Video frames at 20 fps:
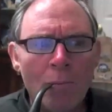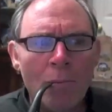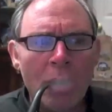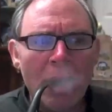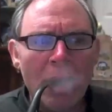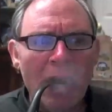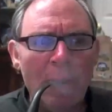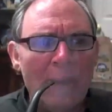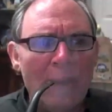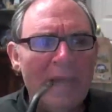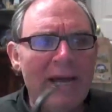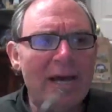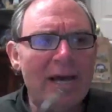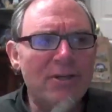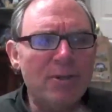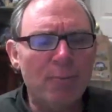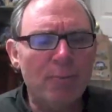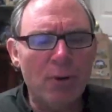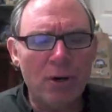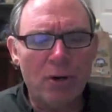Anyway, he
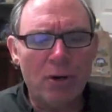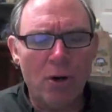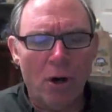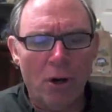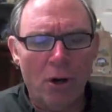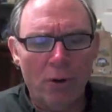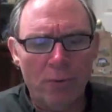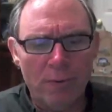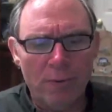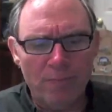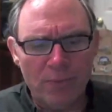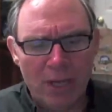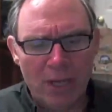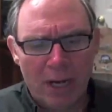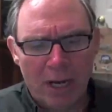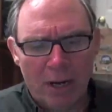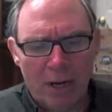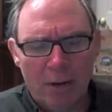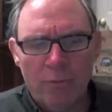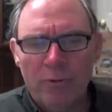has a book called
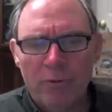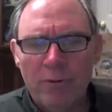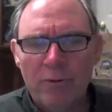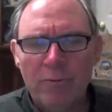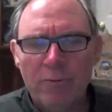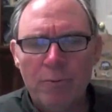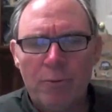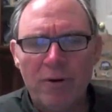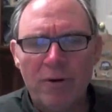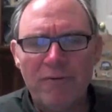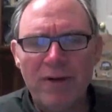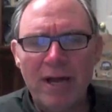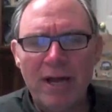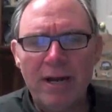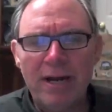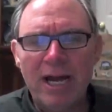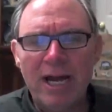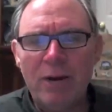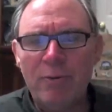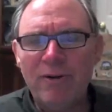
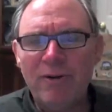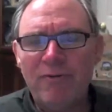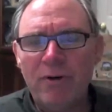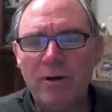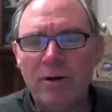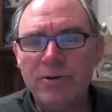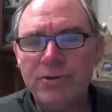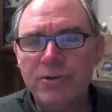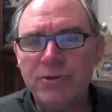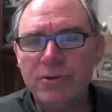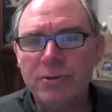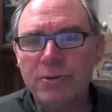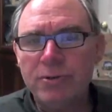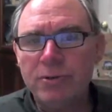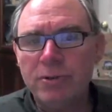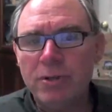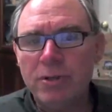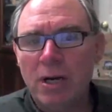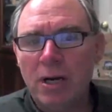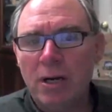Prevent and Reverse
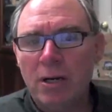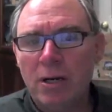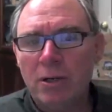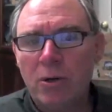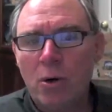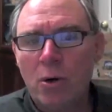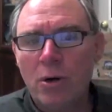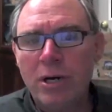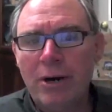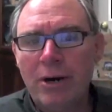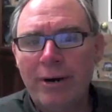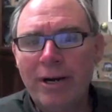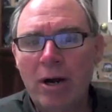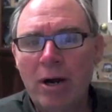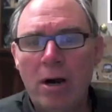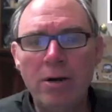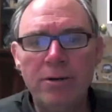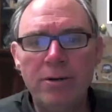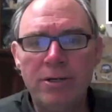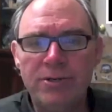Coronary
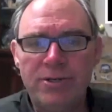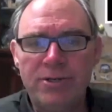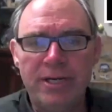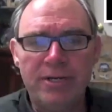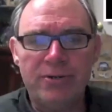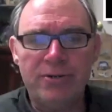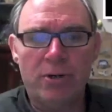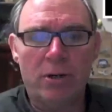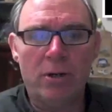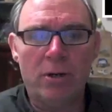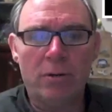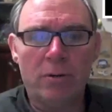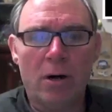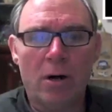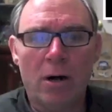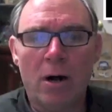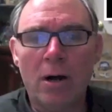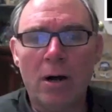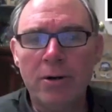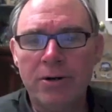Heart Disease, or
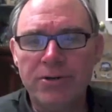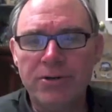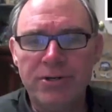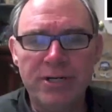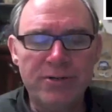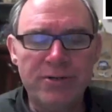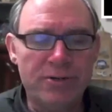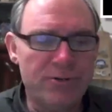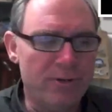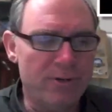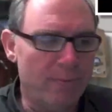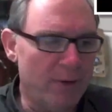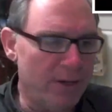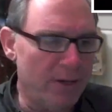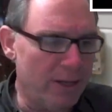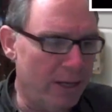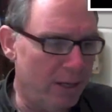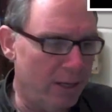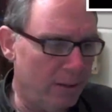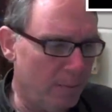Heart Disease, or something like that.